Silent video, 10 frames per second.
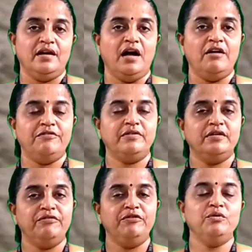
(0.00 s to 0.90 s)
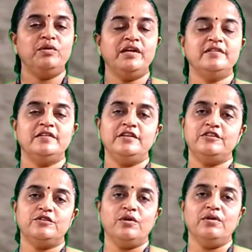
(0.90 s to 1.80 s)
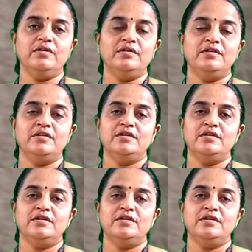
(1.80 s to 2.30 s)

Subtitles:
After a few days he saw